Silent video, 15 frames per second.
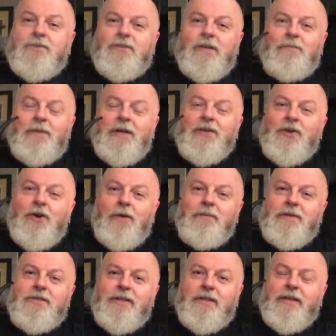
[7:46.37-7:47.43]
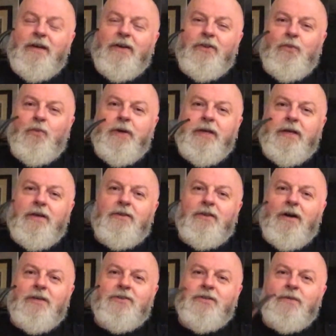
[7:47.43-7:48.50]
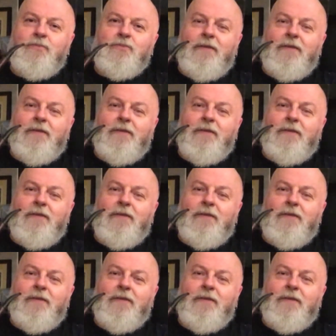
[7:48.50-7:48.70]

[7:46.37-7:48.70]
Someone commented the other week that I seem